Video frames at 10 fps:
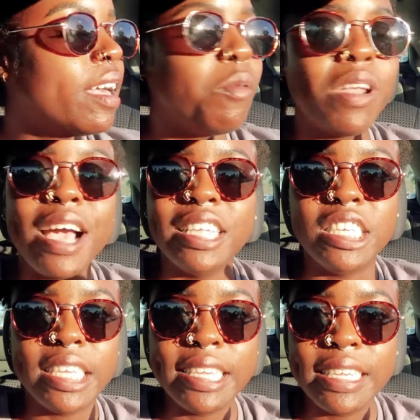what I
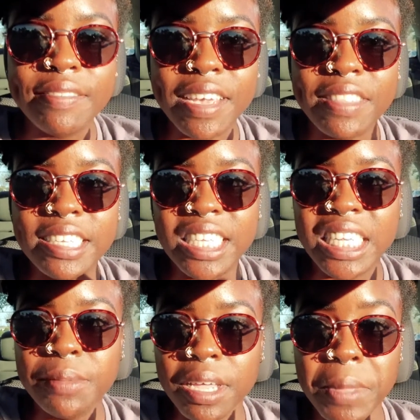achieve at the
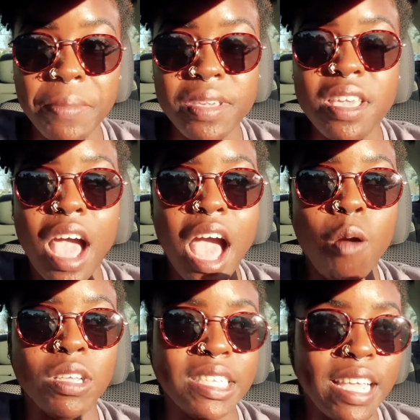gym, like maybe I
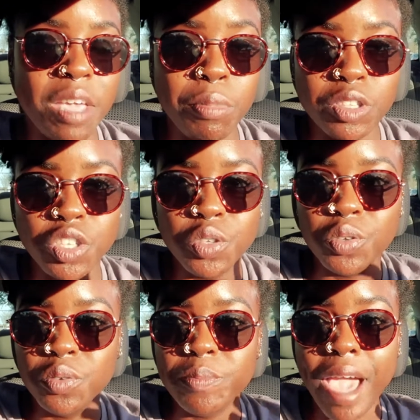wasn't able
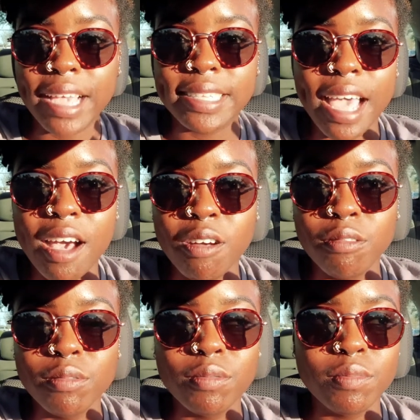to max
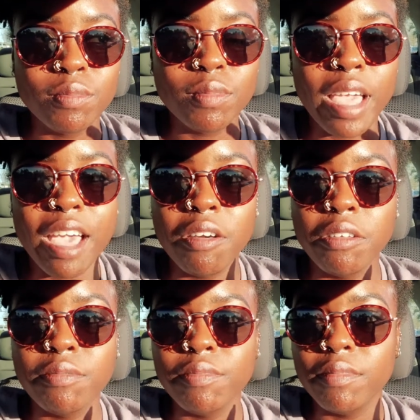out at
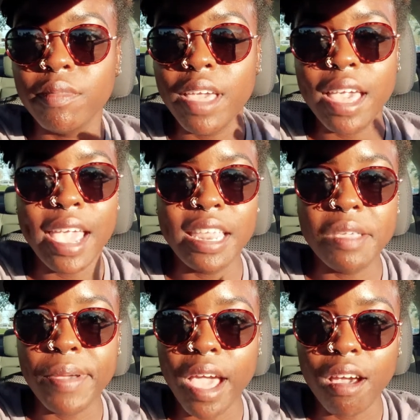
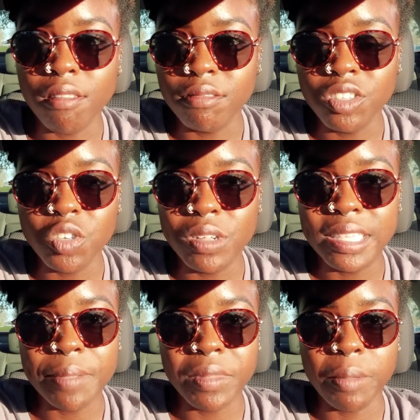80 pounds
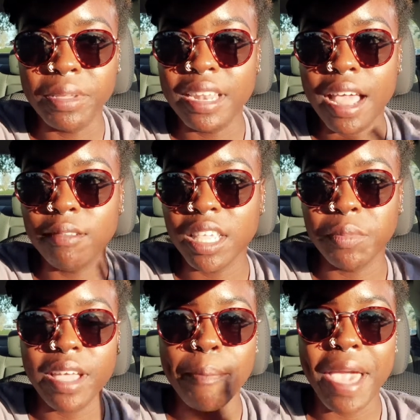doing something, but then I was
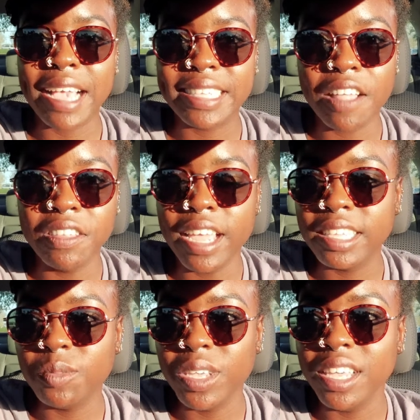able to max out the
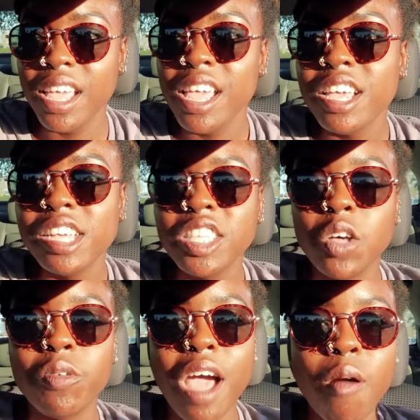next week.
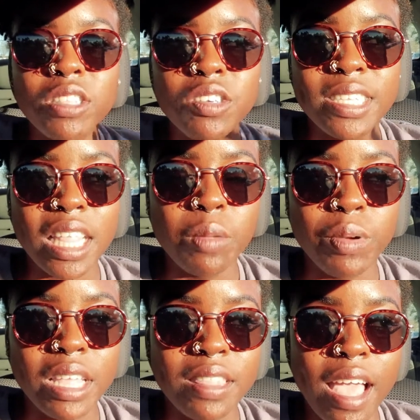So what I would do to
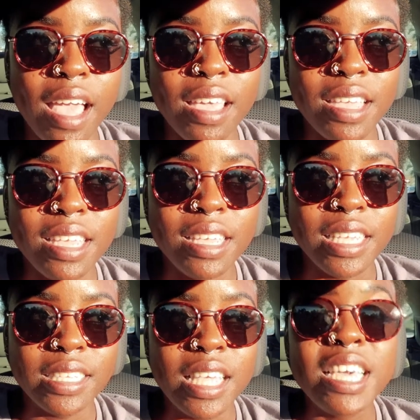celebrate that
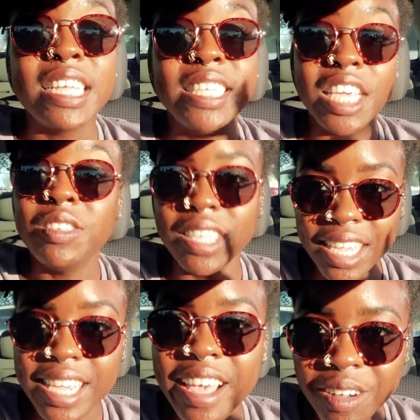is continue to
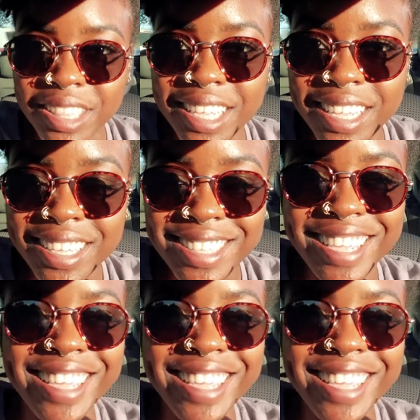eat healthy,